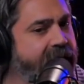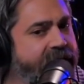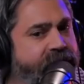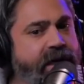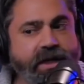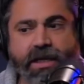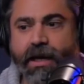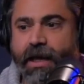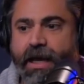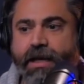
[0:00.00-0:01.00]
I think he
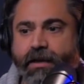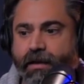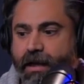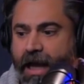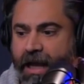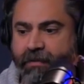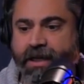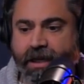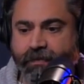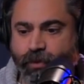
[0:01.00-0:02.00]
said, Hey, I'm going
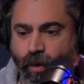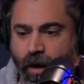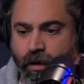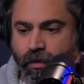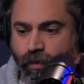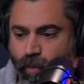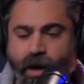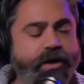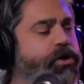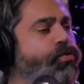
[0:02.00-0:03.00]
to give you all
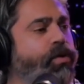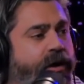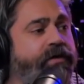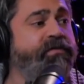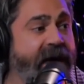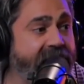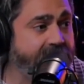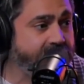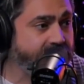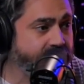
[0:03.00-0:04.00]
what you would have made